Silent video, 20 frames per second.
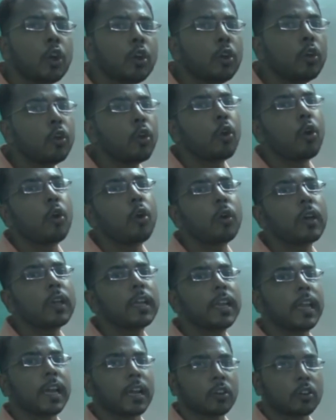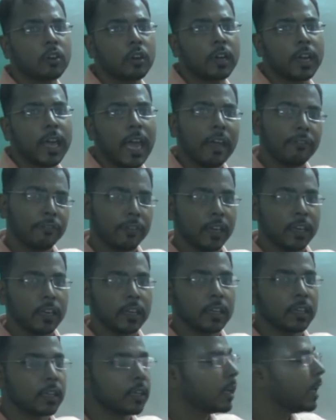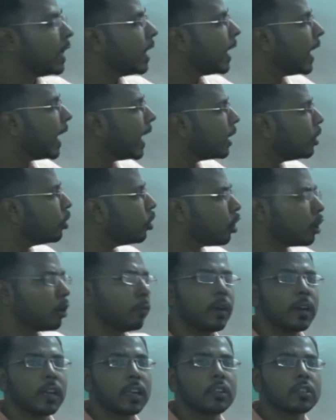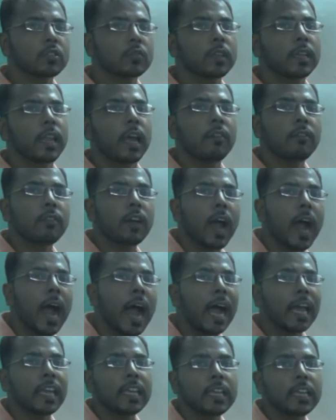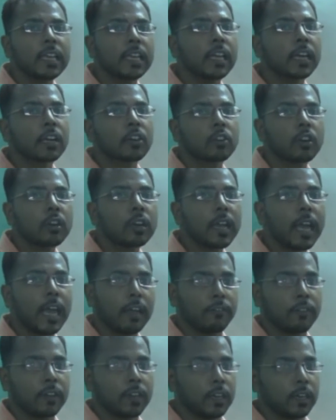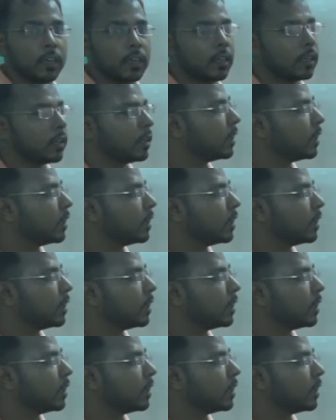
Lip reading: low electron affinity and non-metals will have high electron affinity.